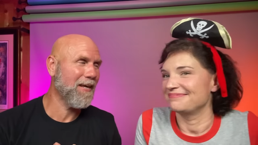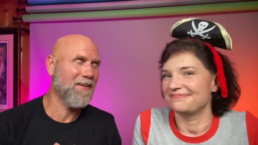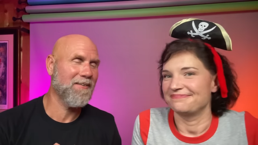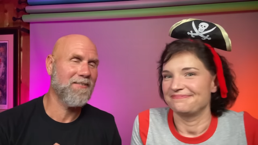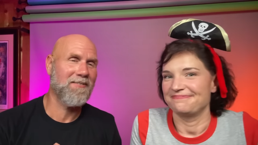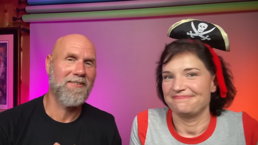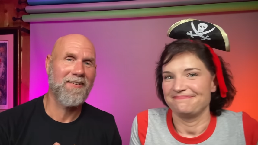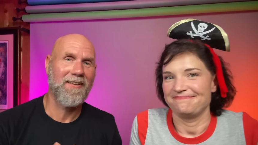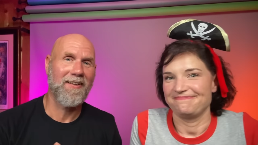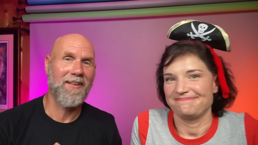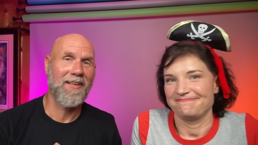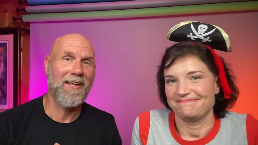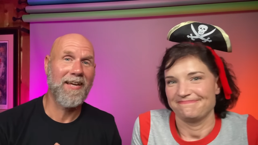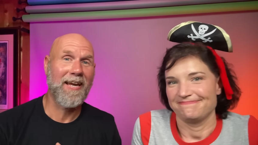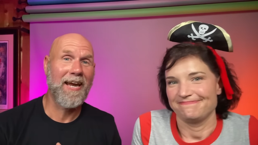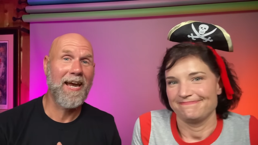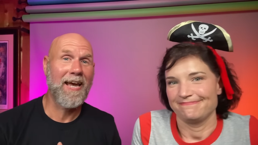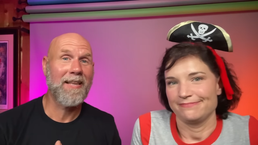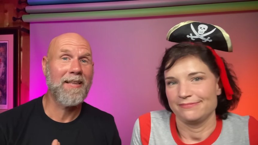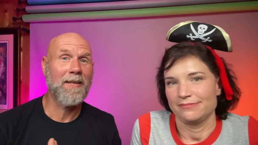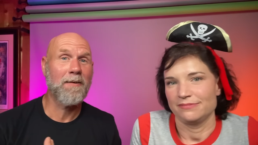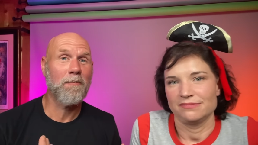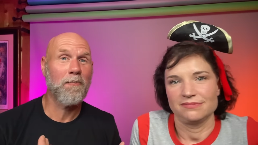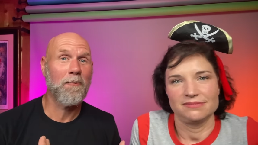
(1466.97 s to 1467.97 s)
Speaker 1: silly,
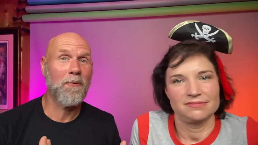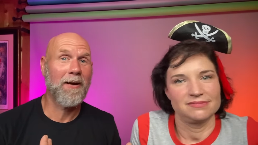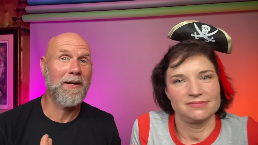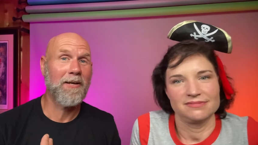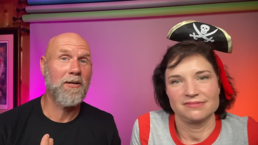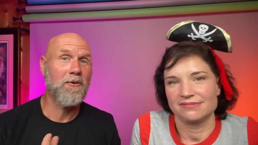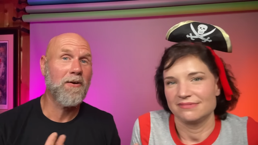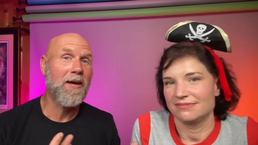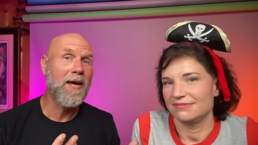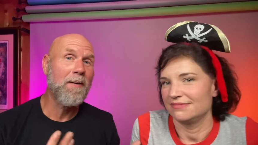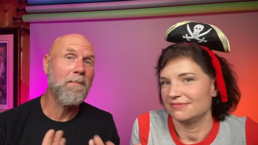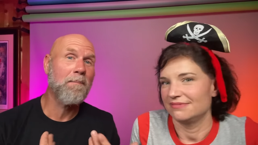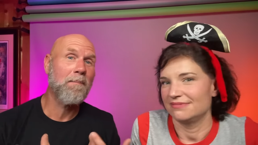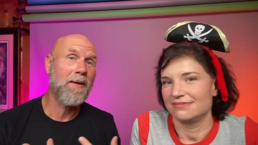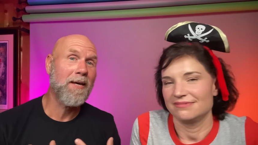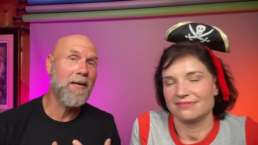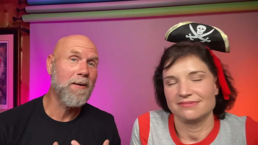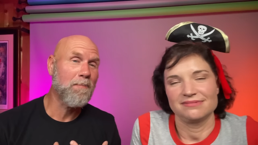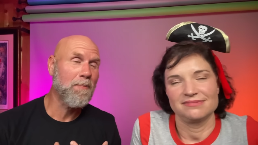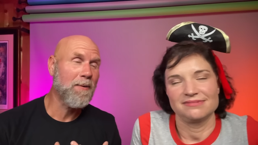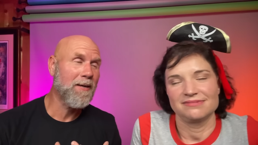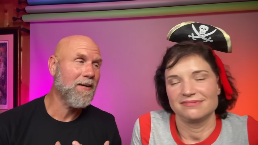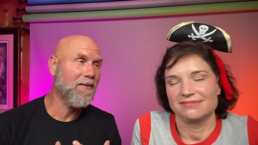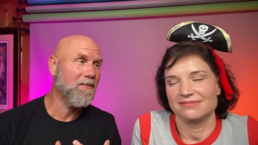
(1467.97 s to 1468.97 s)
and then when you get me
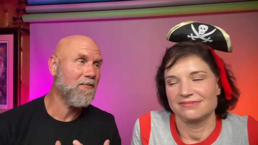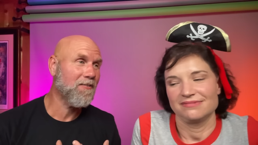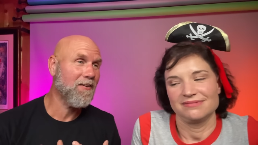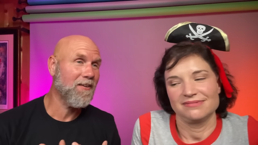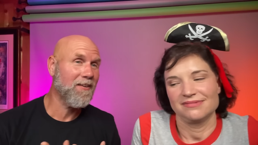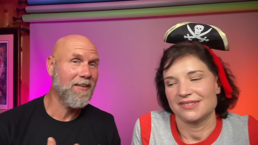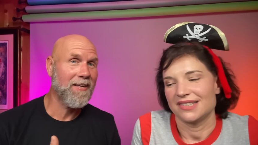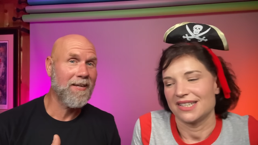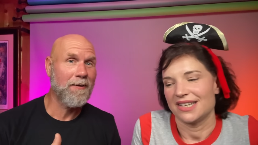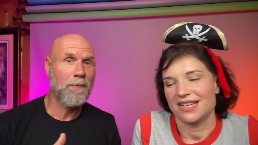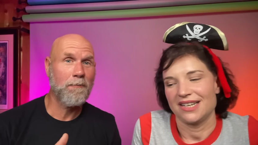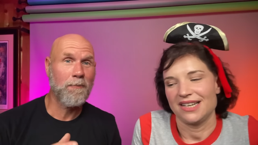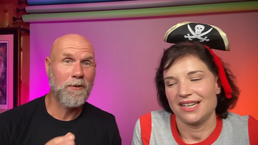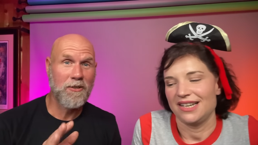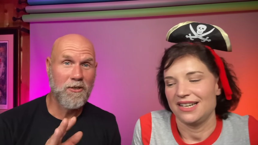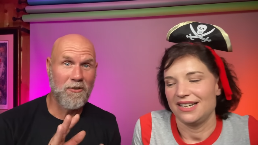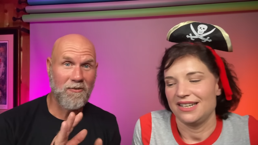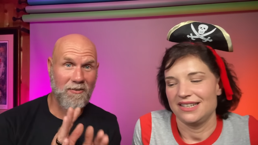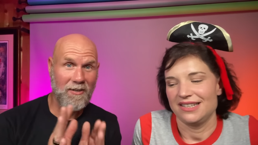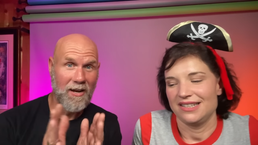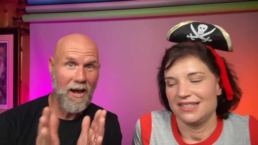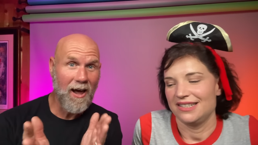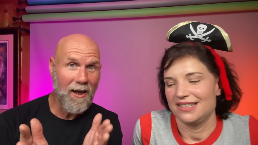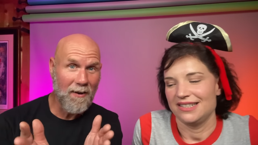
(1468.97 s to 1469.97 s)
being silly, which
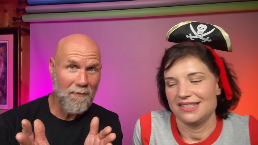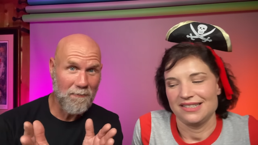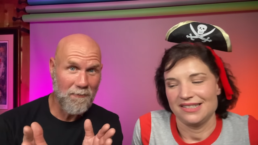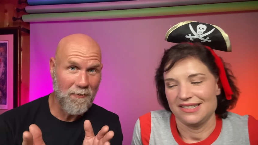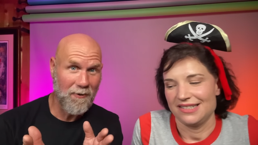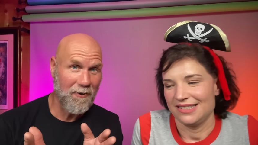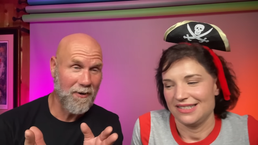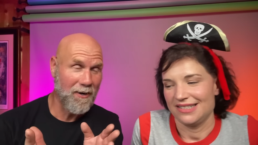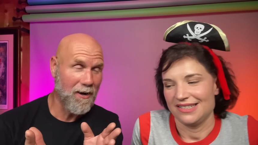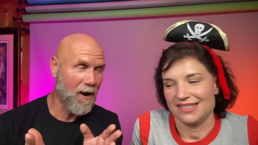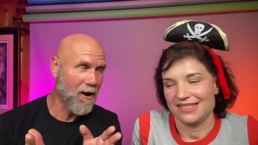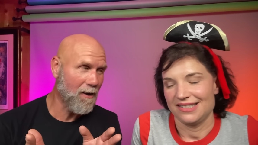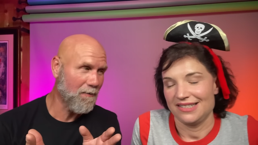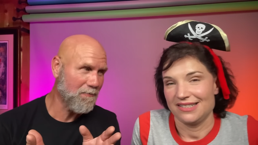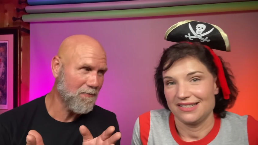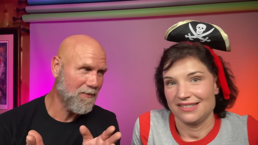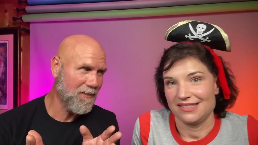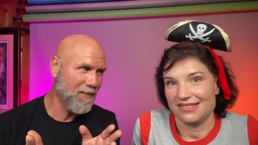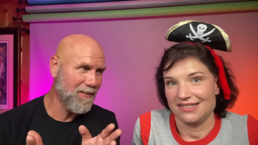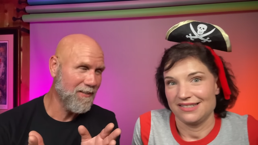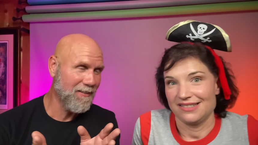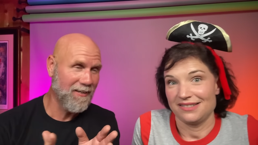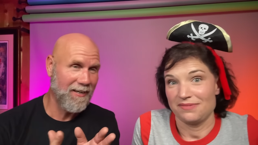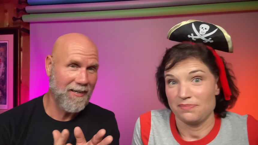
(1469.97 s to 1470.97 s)
is not very
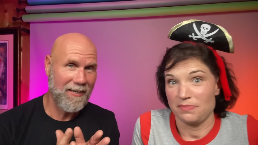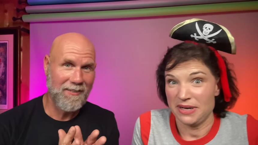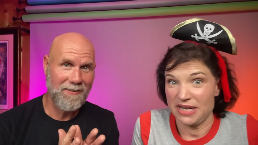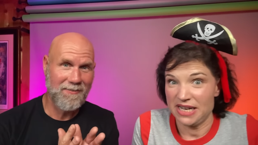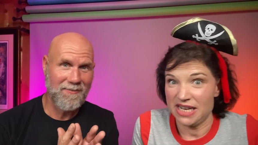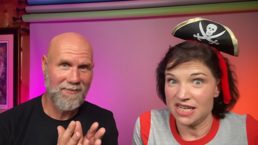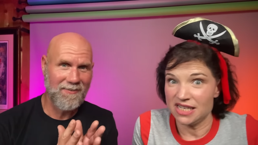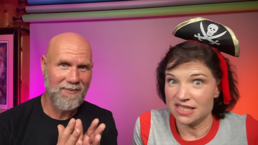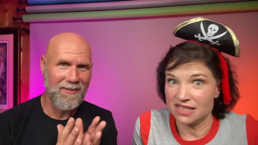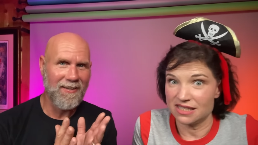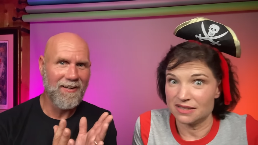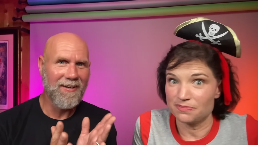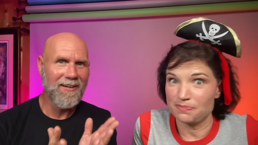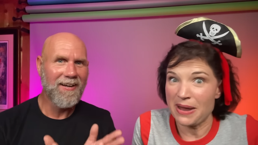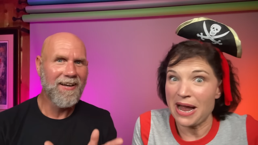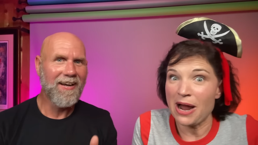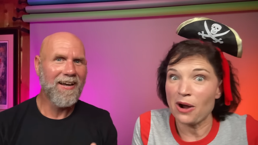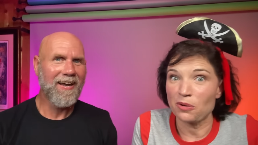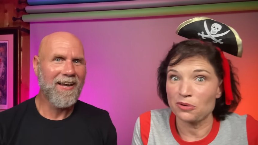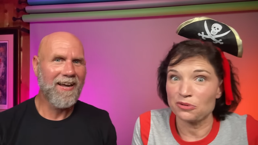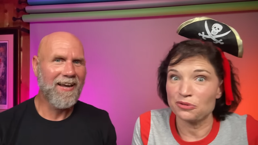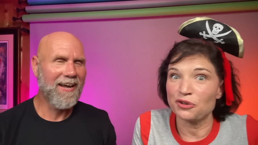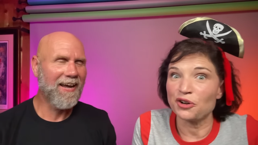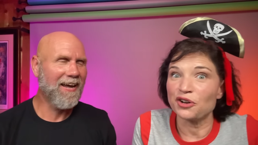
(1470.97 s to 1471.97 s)
often, it's
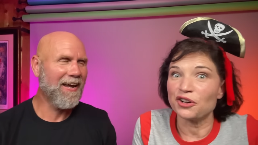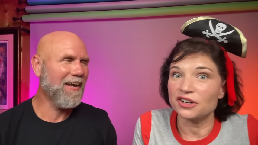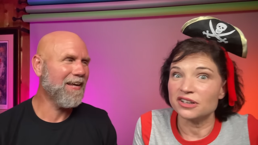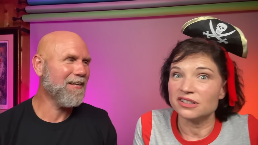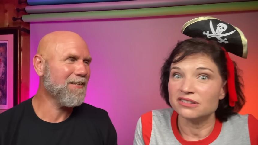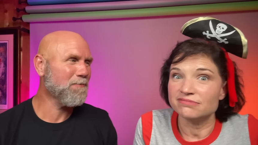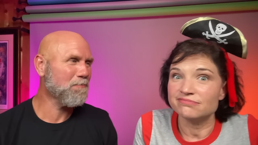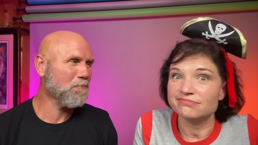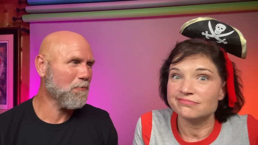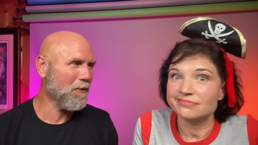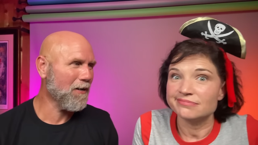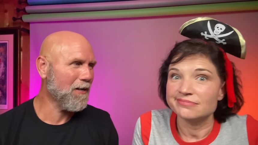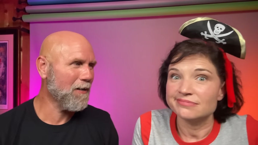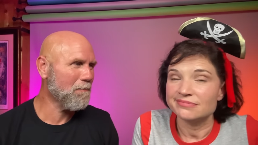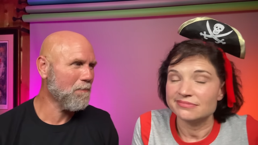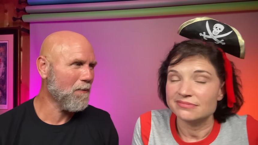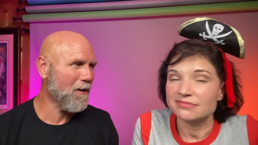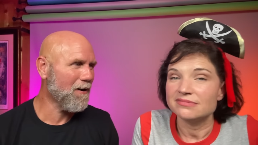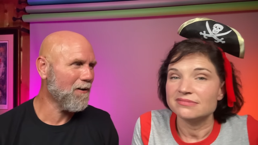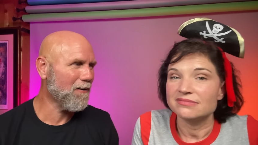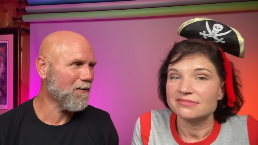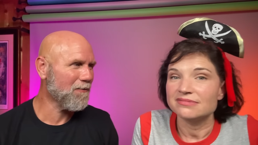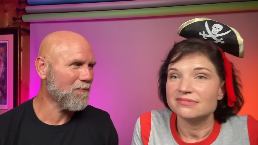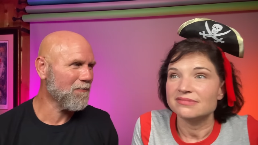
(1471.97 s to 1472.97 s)
powerful. It's pretty
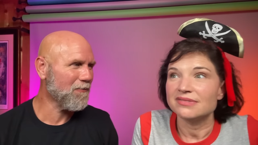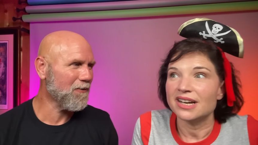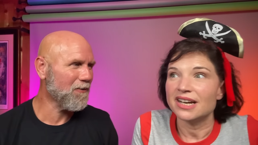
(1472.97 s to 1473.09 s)
powerful.